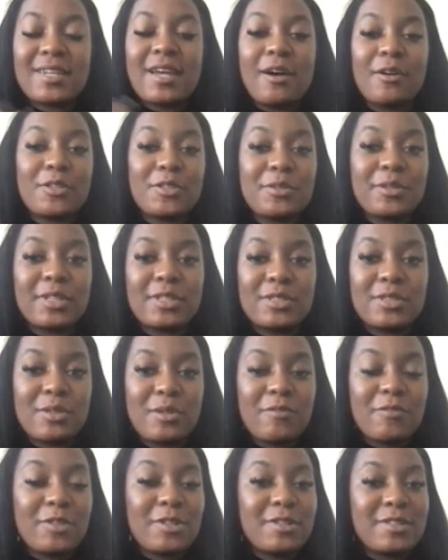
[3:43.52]
and how you can do
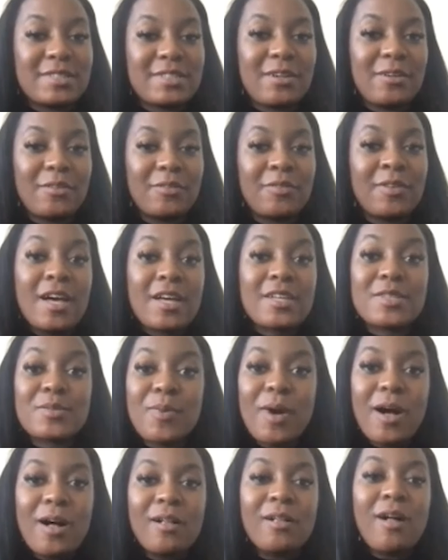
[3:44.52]
it for yourself as
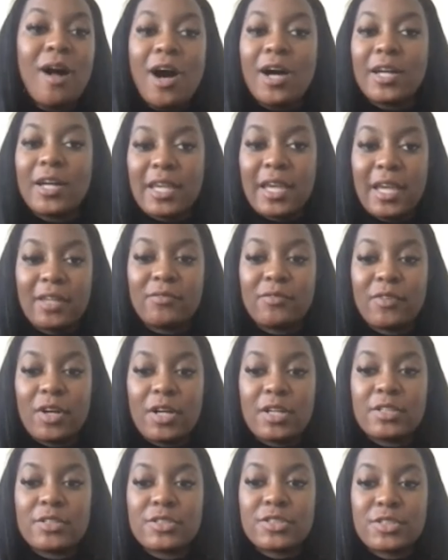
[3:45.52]
well on
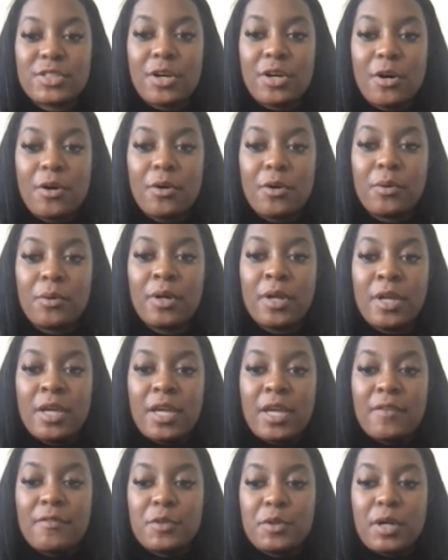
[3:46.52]
Canva. So
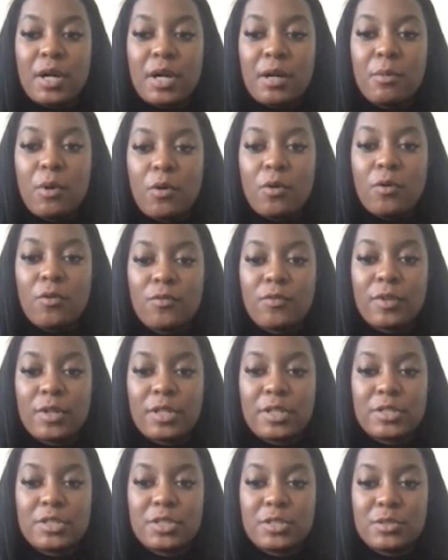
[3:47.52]
if you come
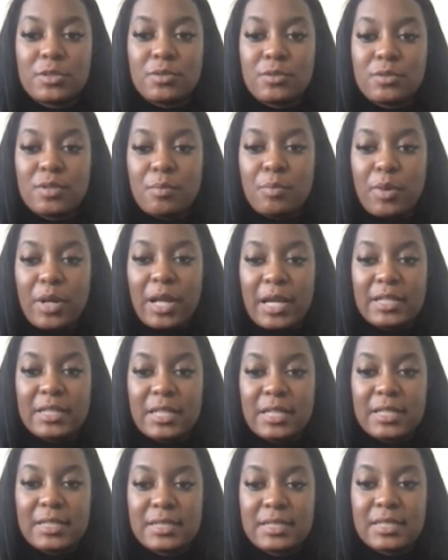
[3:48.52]
over to the brand
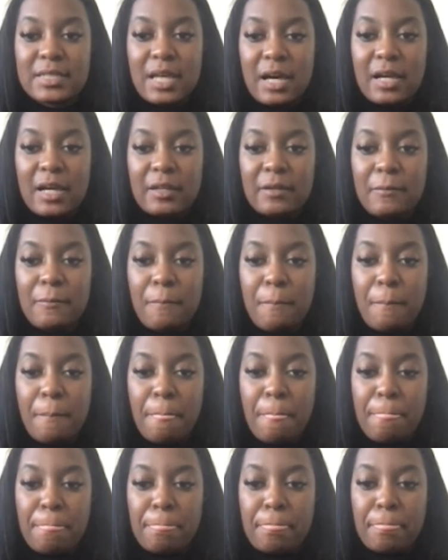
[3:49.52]
kit side,
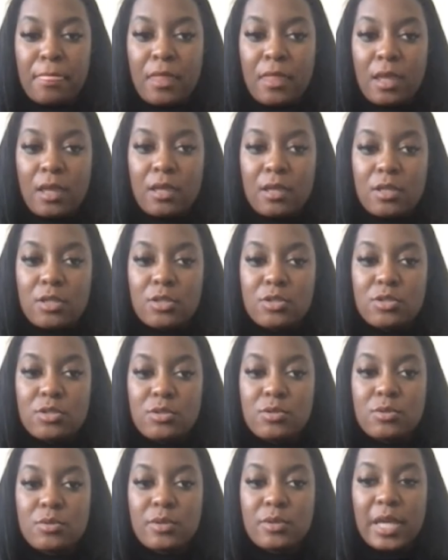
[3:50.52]

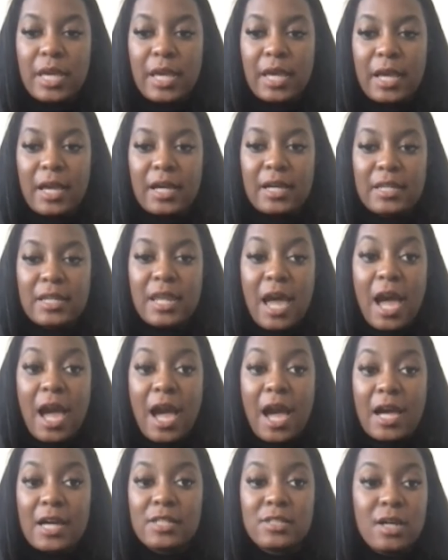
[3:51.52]
you can
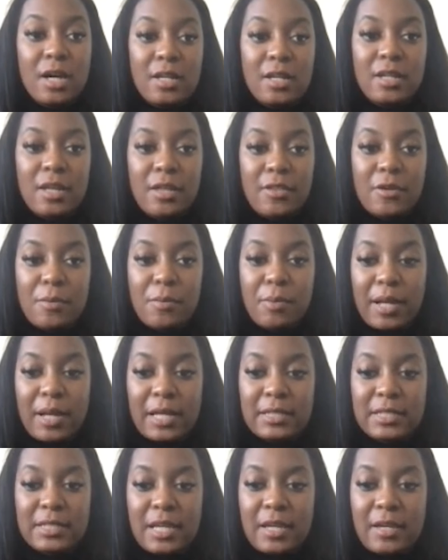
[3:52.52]
add another
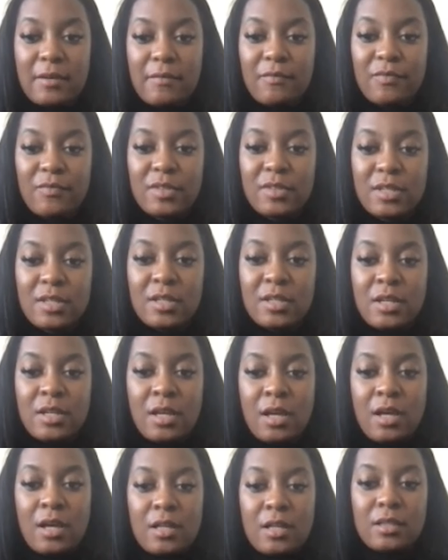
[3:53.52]
brand kit.
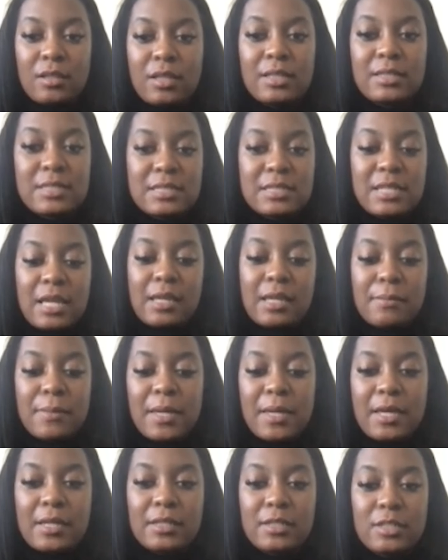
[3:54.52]
Let's name
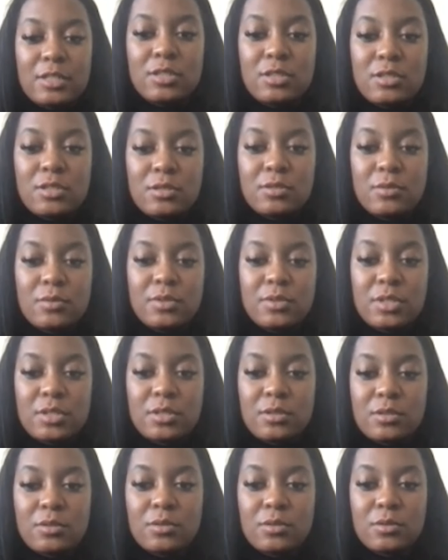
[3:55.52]
it
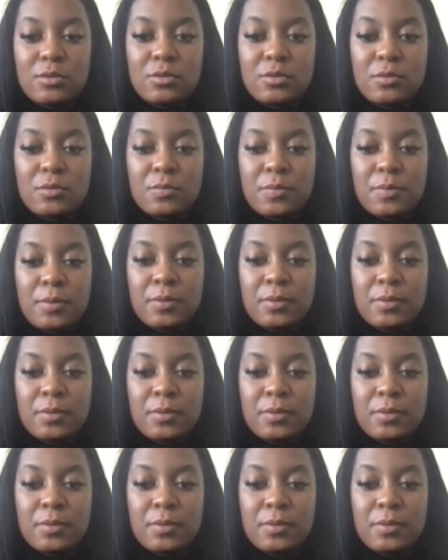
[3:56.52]
YouTube